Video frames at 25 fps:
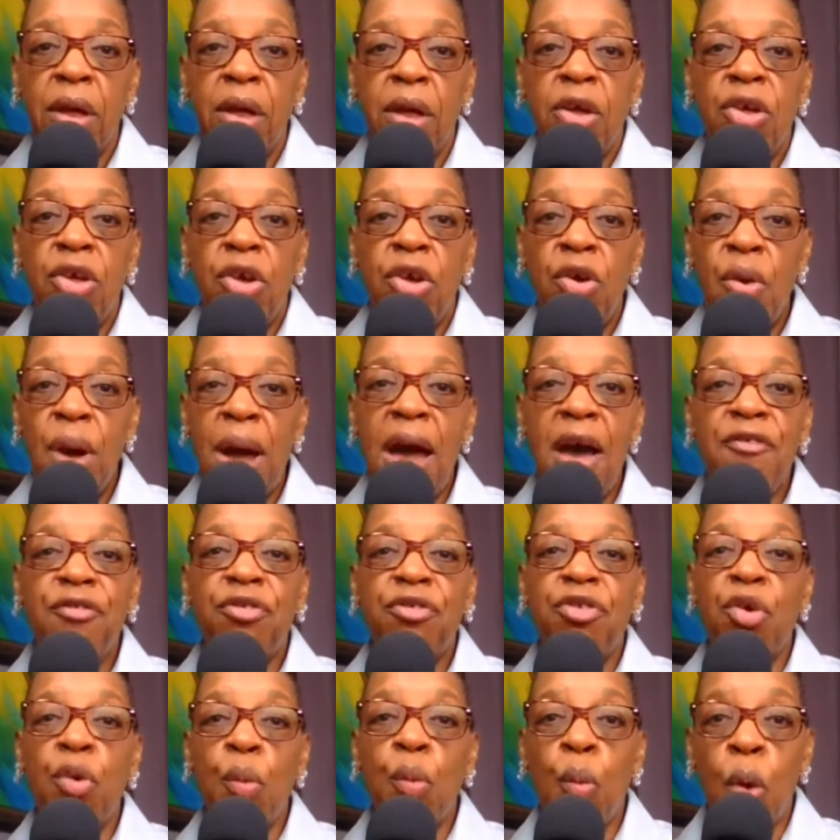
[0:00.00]
You have
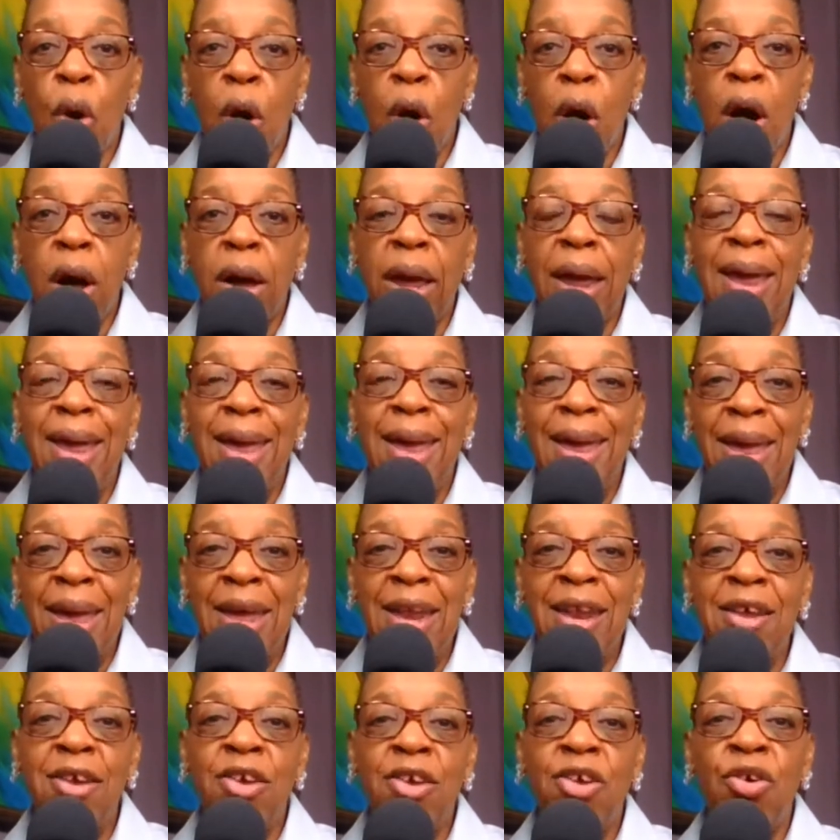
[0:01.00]
to walk
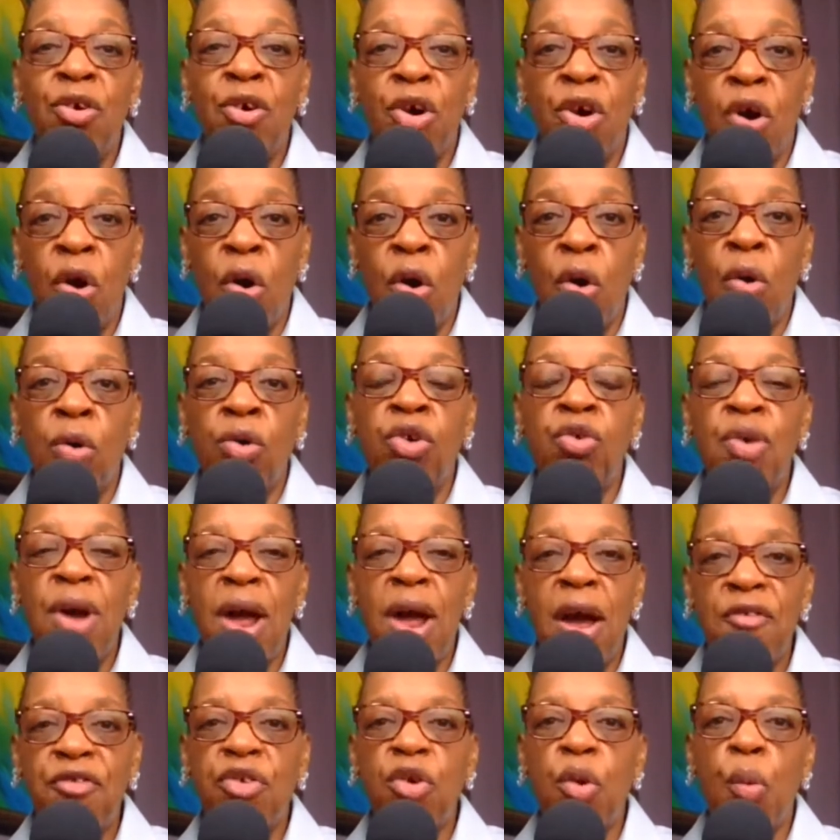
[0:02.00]
in your goal. You
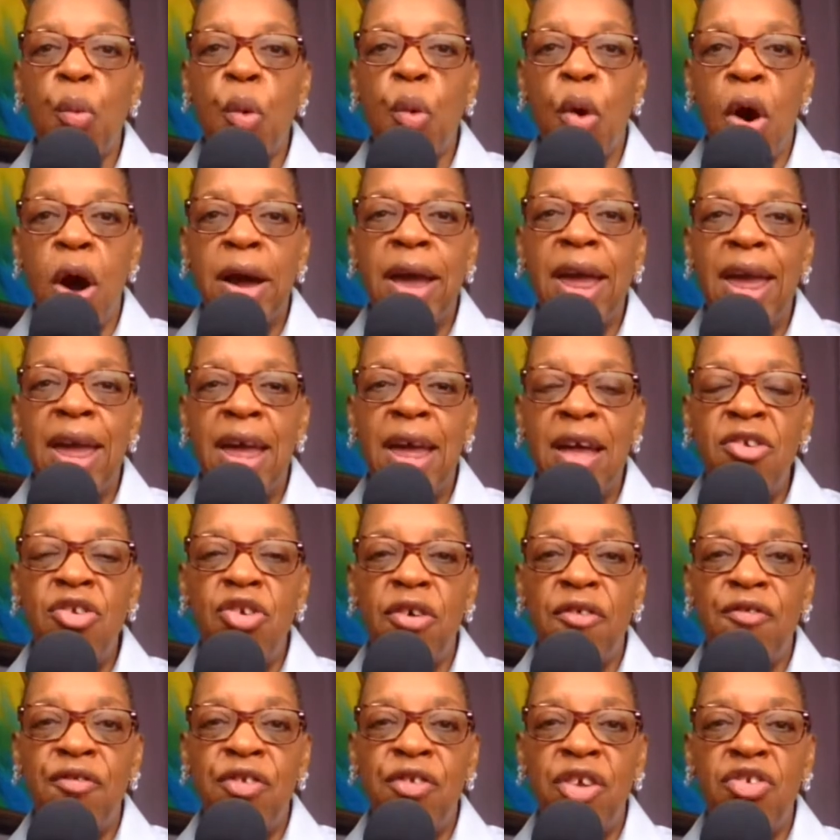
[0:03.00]
have to walk in
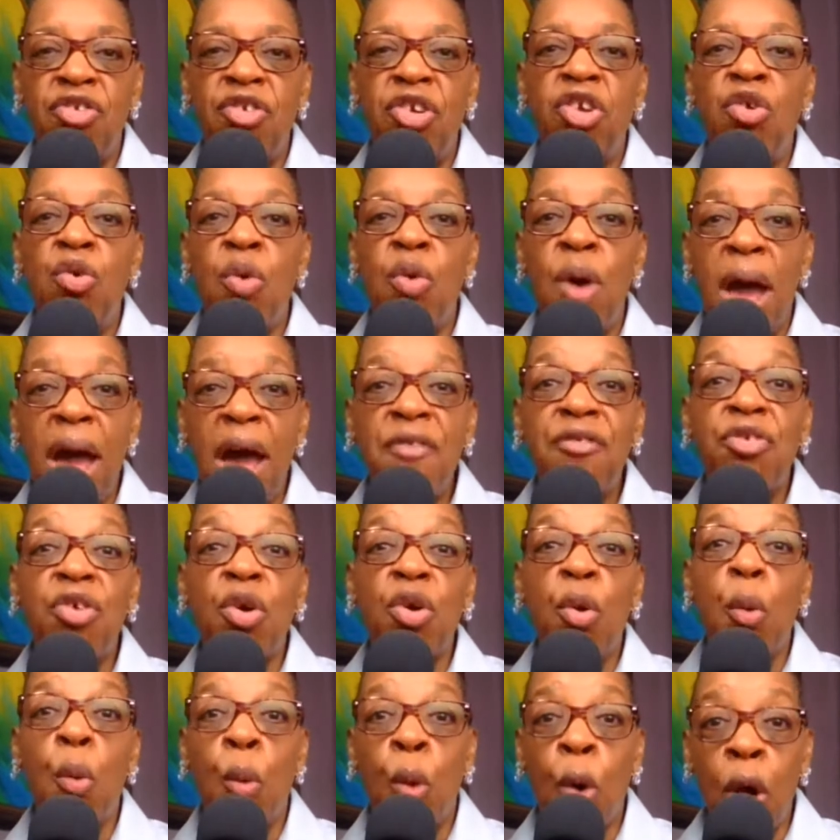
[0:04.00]
your vision. You have
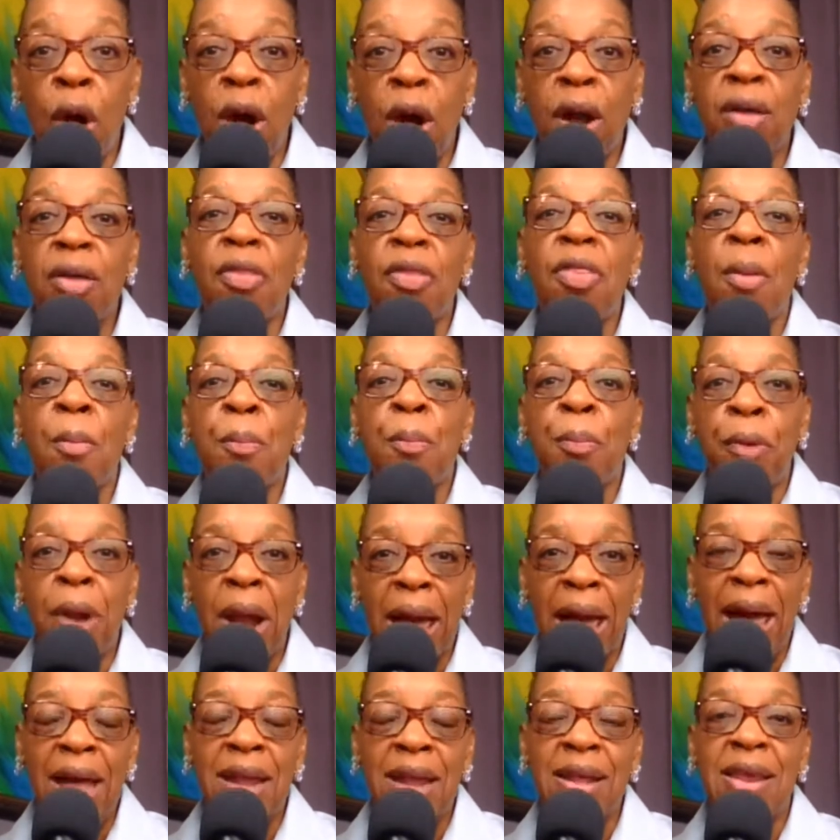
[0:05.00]
to work the
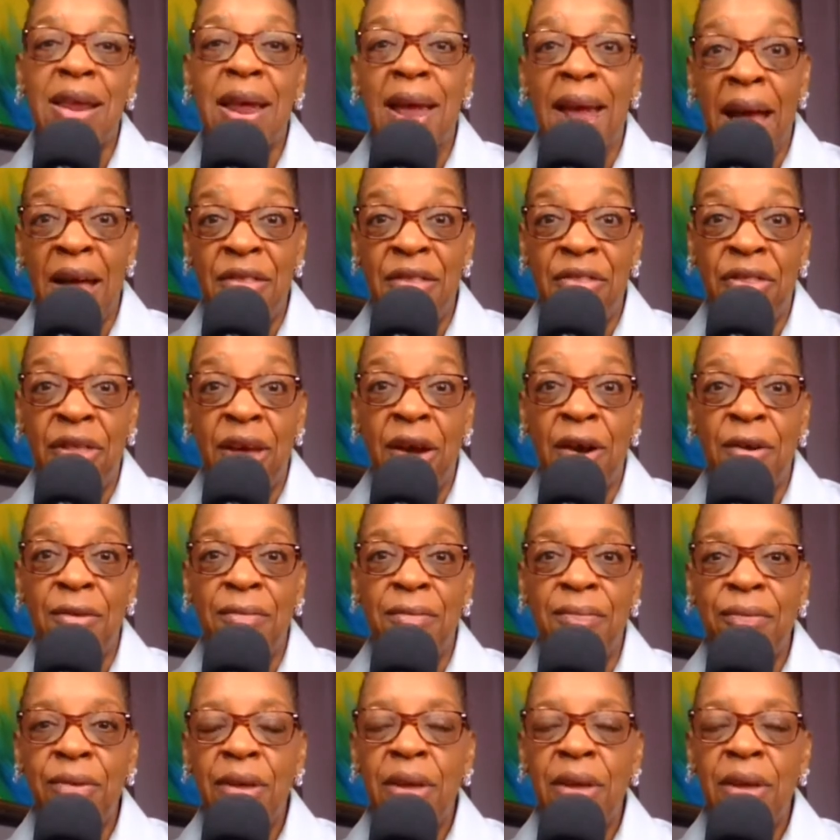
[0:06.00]
plan to get there.